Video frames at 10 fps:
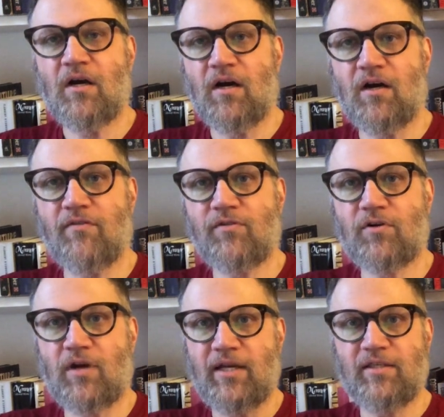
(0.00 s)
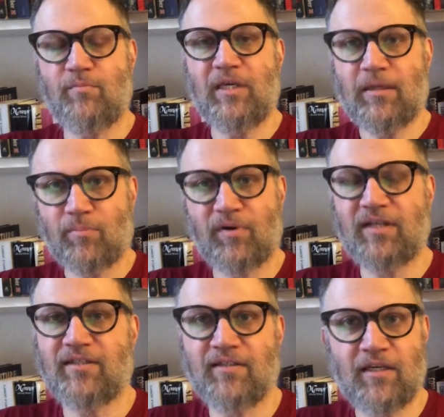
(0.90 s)
of Christ being
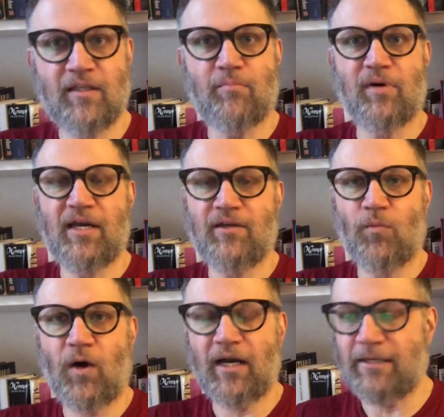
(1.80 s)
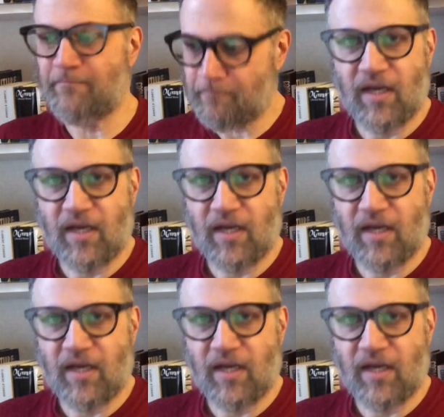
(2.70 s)
present in the bread and wine,